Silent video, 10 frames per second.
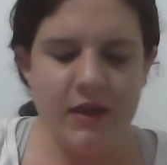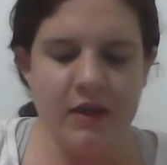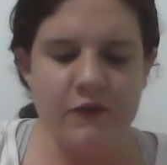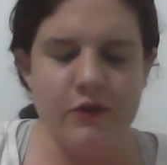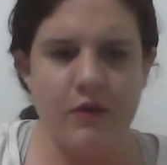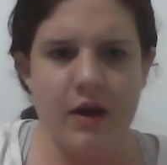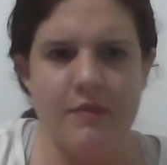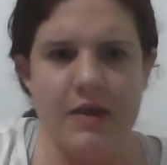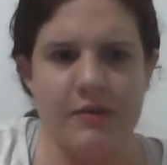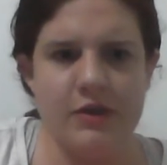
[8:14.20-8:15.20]
If you want
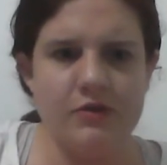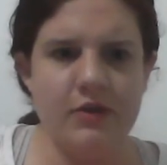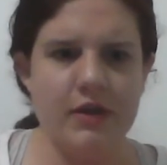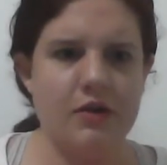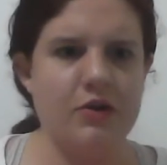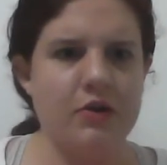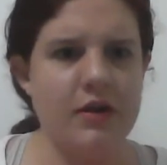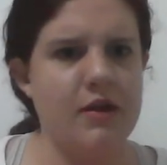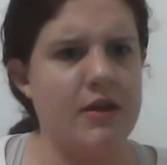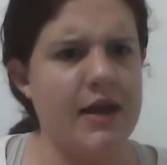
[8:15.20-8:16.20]
to maybe do like a
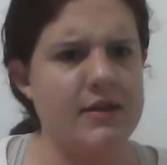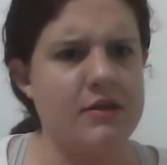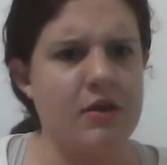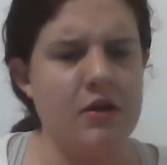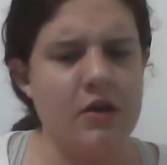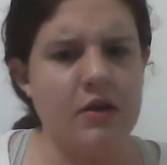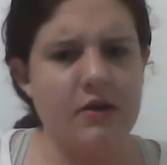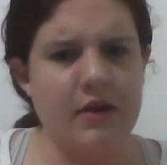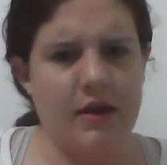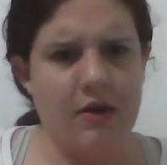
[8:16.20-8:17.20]
cooking class,
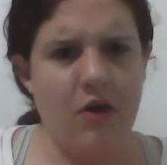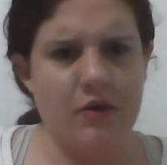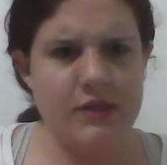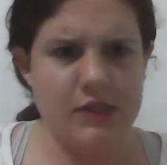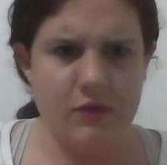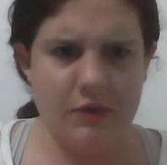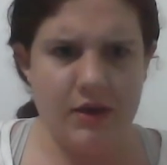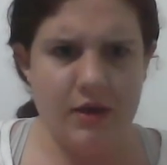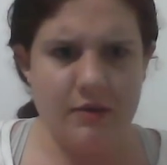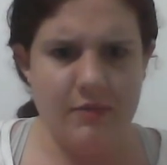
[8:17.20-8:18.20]
like, oh, this is what we
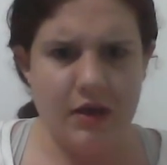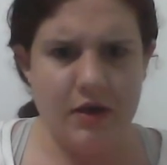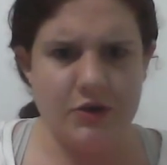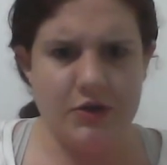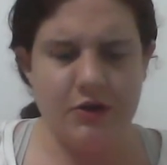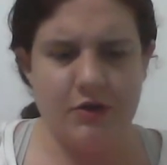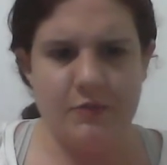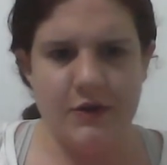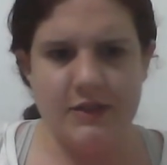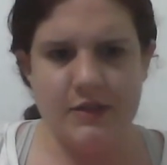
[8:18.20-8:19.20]
eat in my country, you could
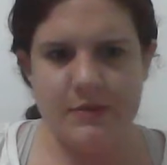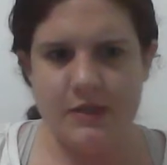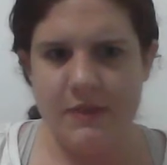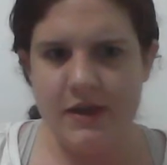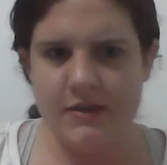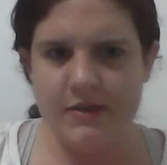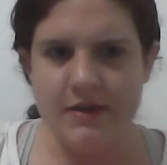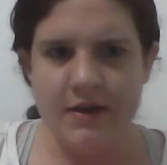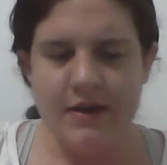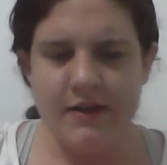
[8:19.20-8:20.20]
bring some spices.
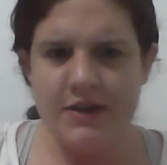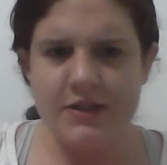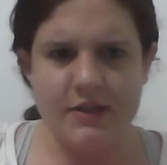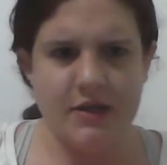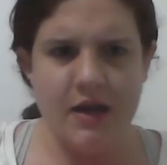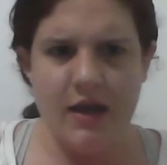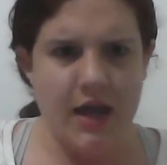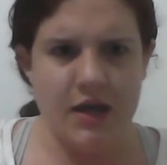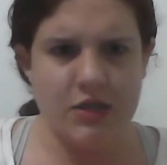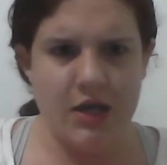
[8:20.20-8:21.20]
Like just tonight I
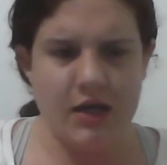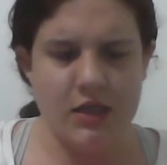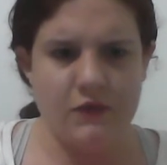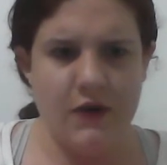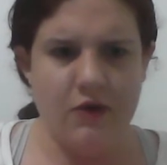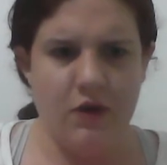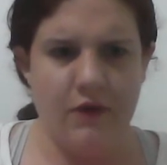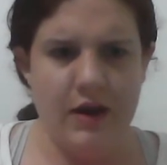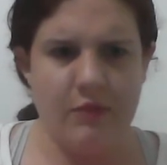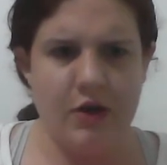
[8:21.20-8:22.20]
had a Chinese friend over
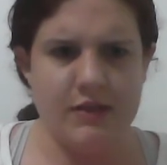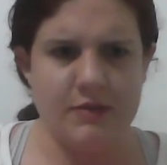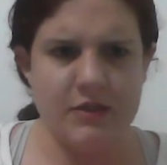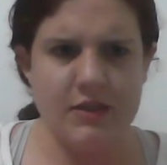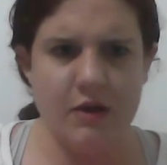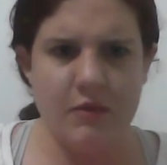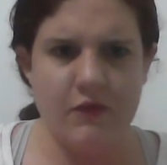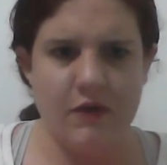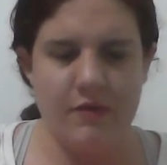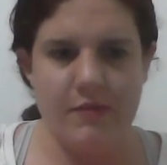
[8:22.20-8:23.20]
and I brought some
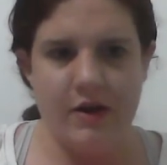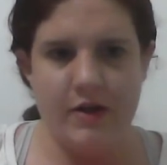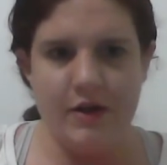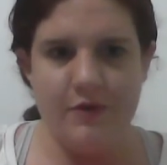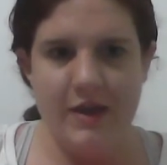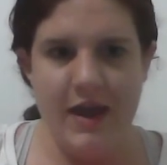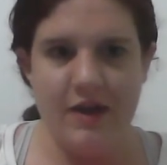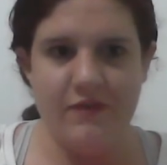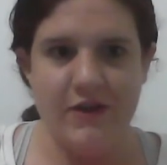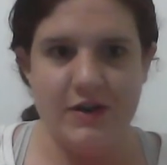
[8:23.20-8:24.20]
cinnamon from America and we
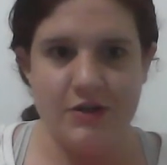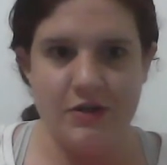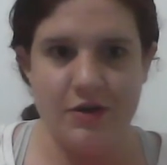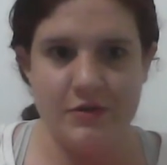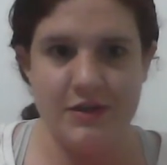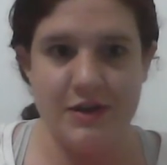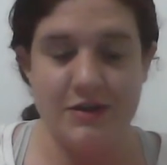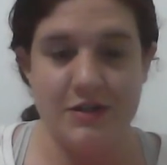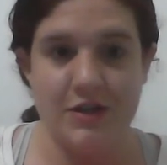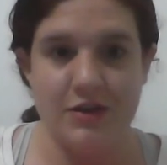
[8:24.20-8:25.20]
had French toast,
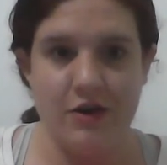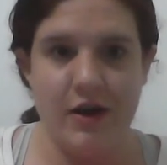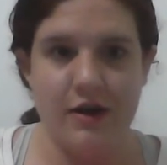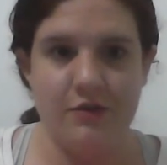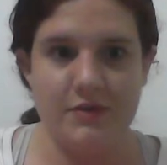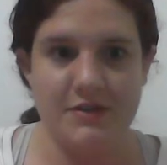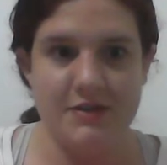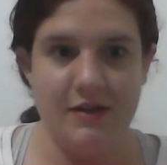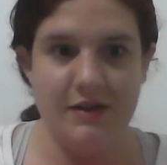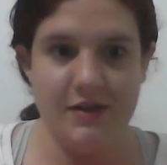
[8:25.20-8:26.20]
and she thought it was
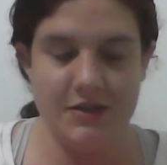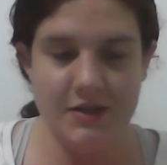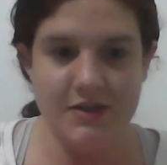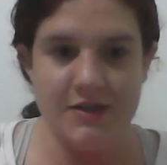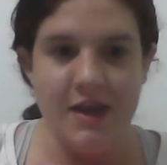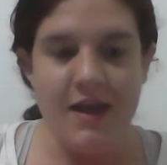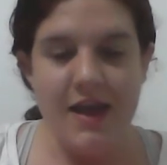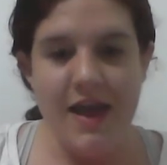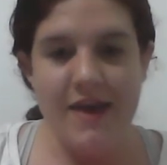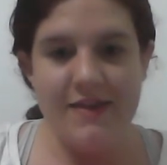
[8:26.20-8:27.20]
delicious,
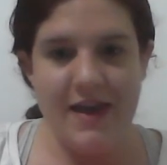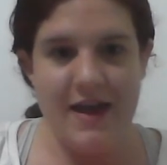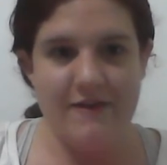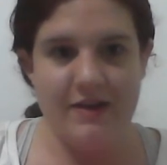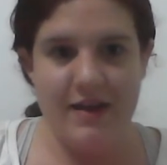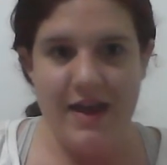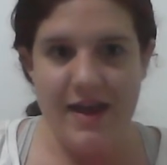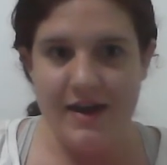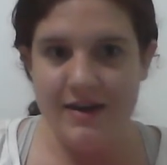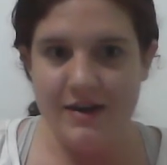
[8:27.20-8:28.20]
and they haven't
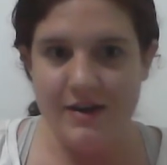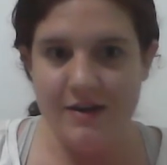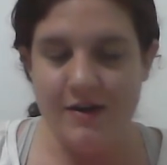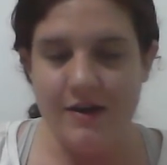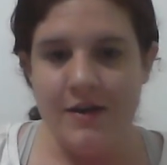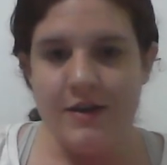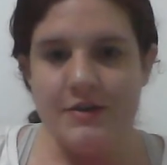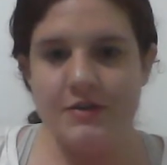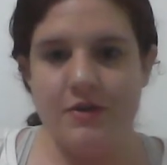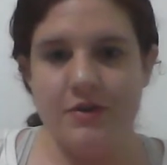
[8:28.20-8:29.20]
had it here.
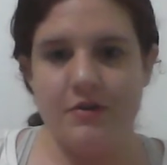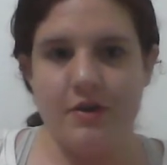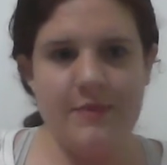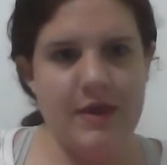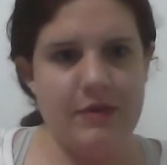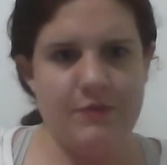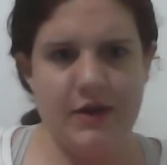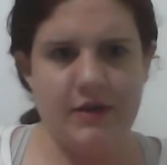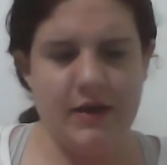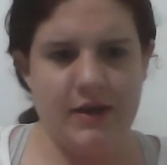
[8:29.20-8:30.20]
So you could maybe
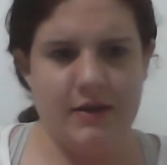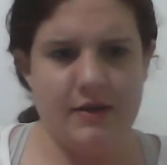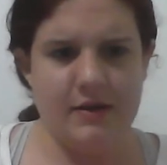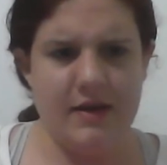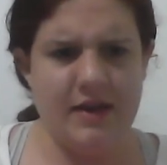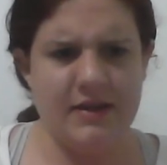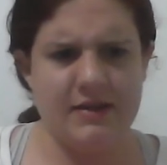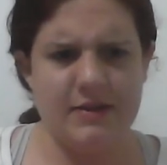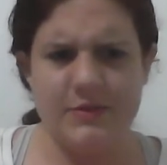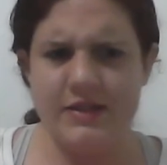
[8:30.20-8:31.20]
bring like, I think
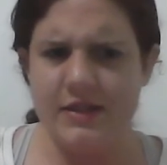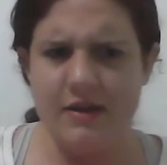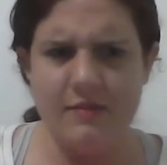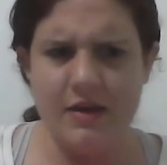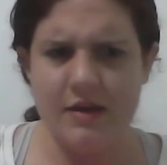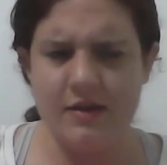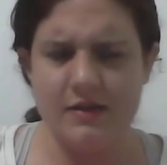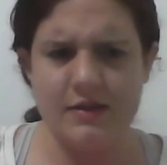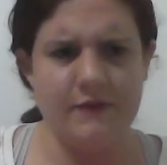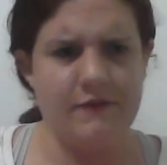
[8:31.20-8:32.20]
some cinnamon,
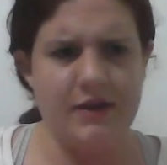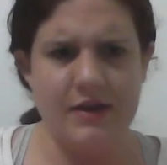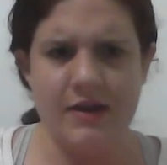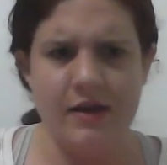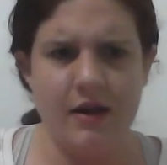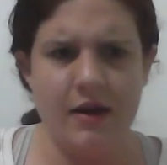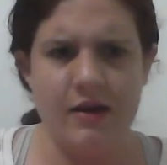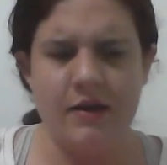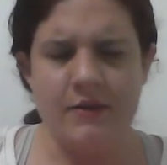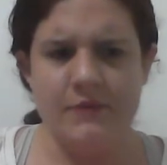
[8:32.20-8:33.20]
some
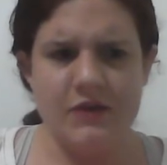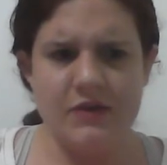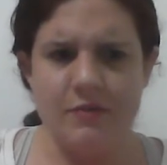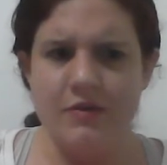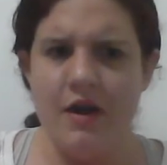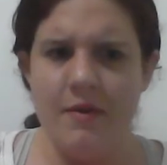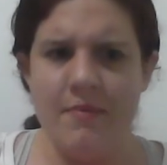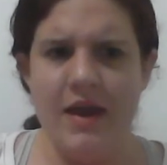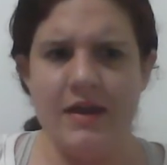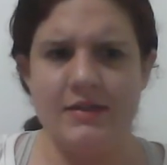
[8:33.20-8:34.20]
vanilla, some
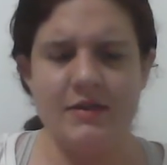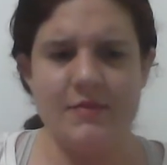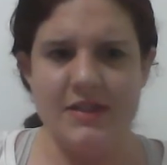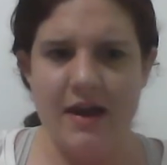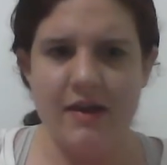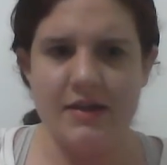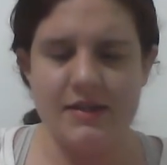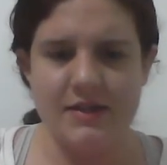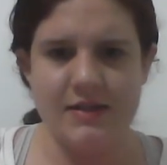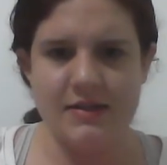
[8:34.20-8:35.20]
nutmeg, some Italian
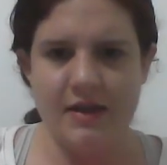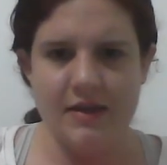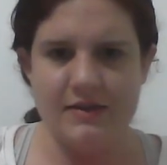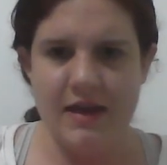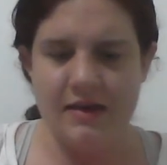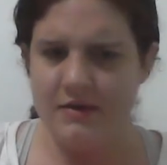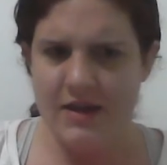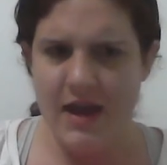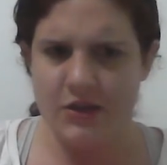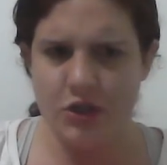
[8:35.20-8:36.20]
seasonings, and
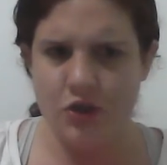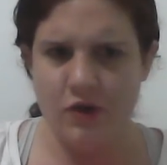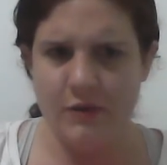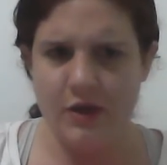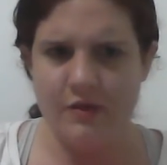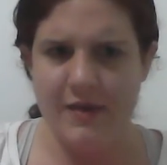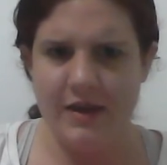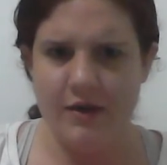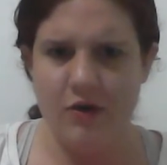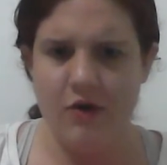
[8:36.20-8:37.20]
yeah, just show them what you
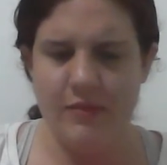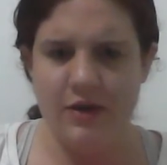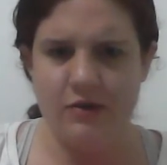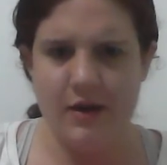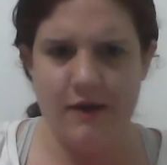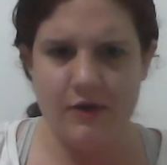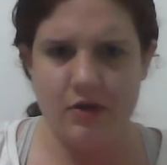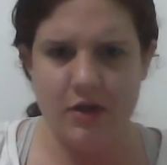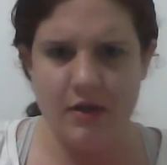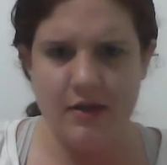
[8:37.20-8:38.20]
make at home, and you can have a
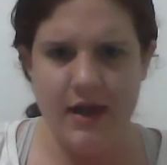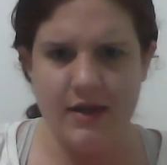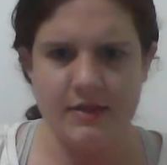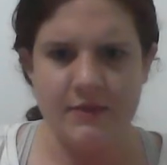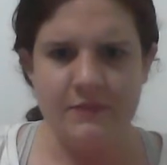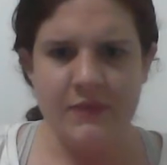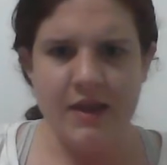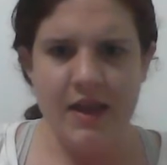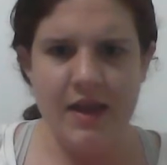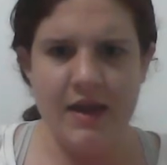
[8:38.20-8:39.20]
cooking class,
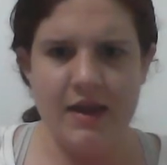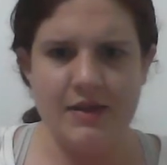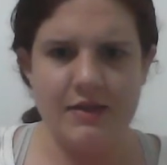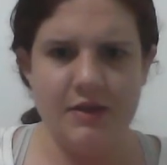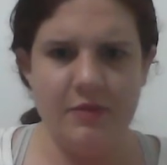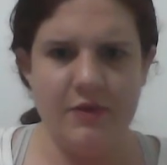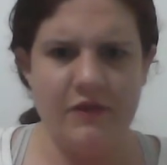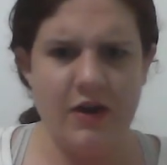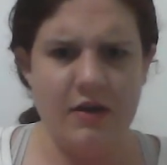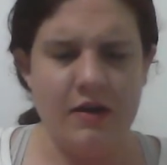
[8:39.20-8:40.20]
and it'll be
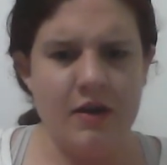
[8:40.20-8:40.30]
fun.